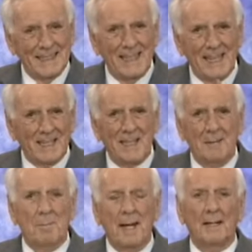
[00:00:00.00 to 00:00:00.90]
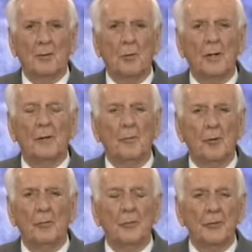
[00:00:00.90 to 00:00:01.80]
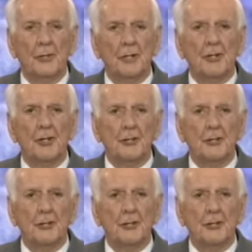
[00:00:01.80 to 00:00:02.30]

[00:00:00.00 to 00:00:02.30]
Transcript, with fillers: Let's let's get back to what what was the